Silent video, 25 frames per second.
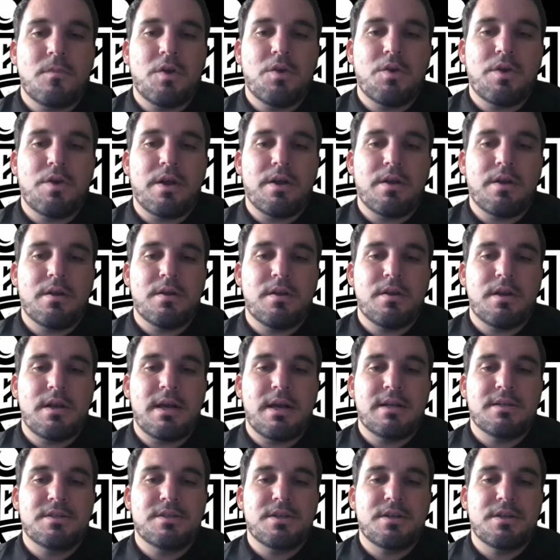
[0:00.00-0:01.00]
Okay,
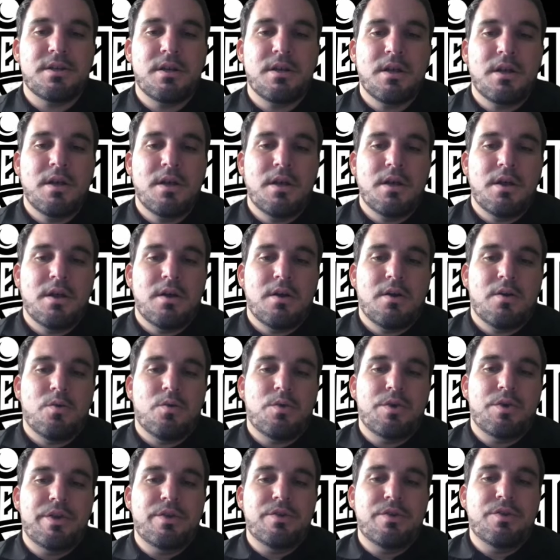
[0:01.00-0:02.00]
gotcha.
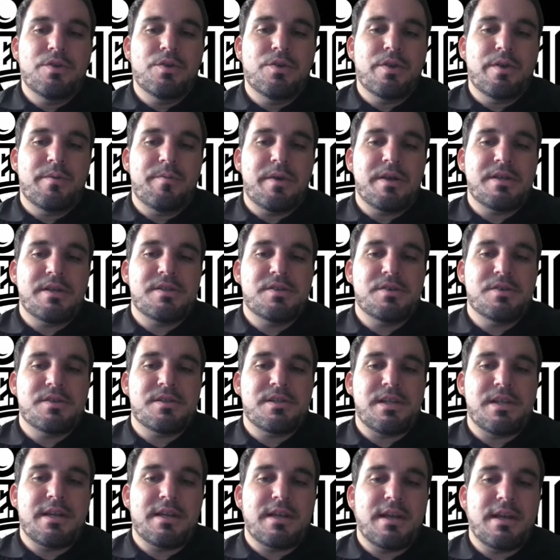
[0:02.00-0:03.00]
What do you do that makes you
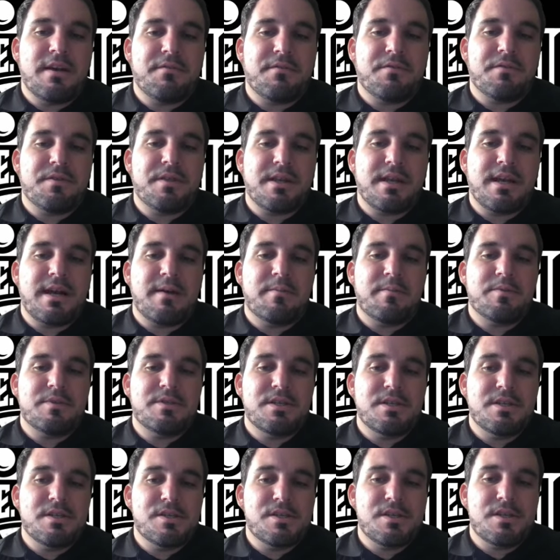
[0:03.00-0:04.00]
stand out for the
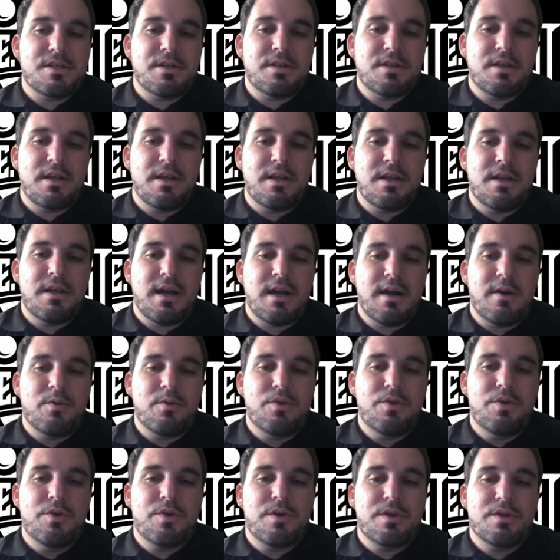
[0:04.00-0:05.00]
competition, and how
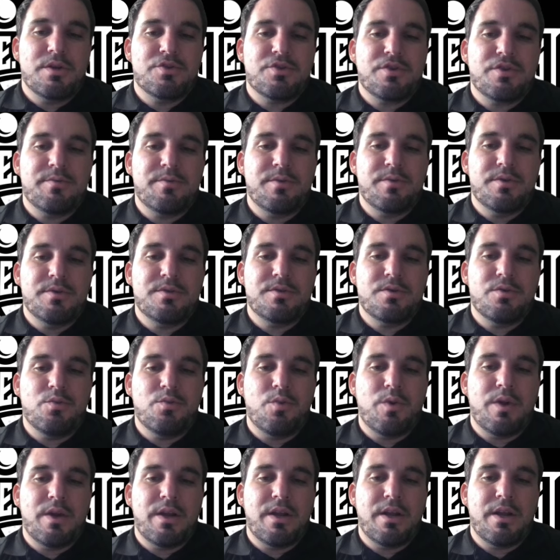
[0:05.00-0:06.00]
will you contribute to
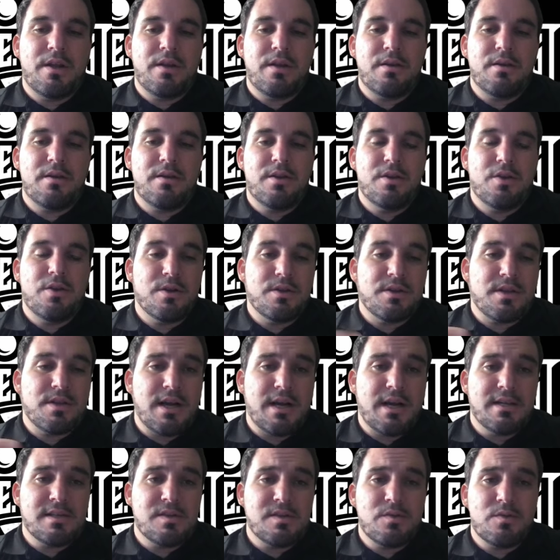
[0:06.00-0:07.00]
winning, at the
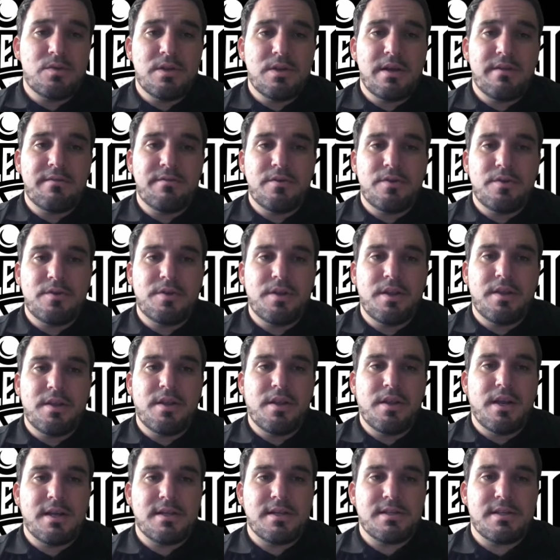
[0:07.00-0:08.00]
high school level and then
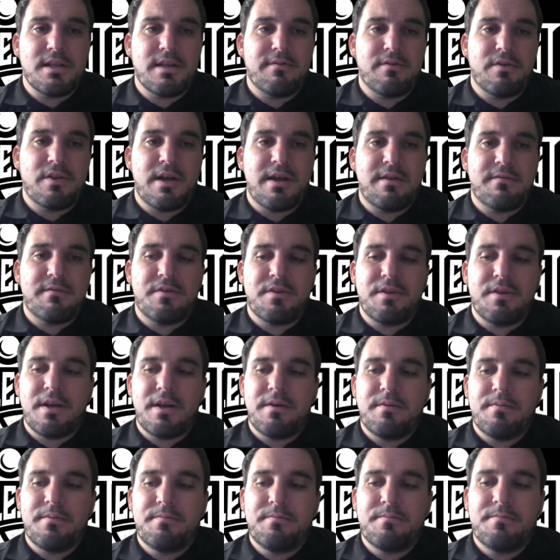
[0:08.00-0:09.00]
the next level after
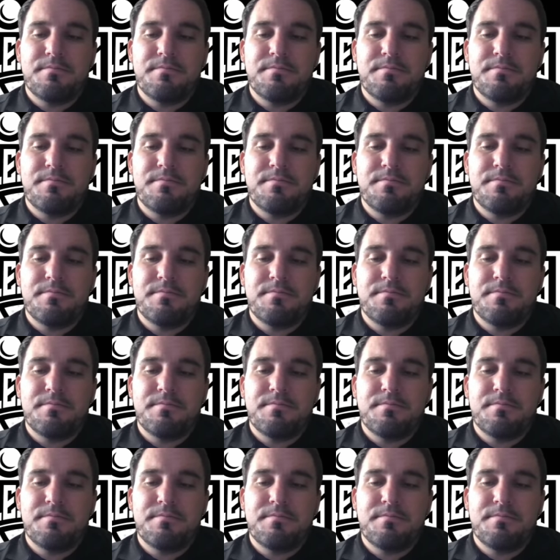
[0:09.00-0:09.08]
that?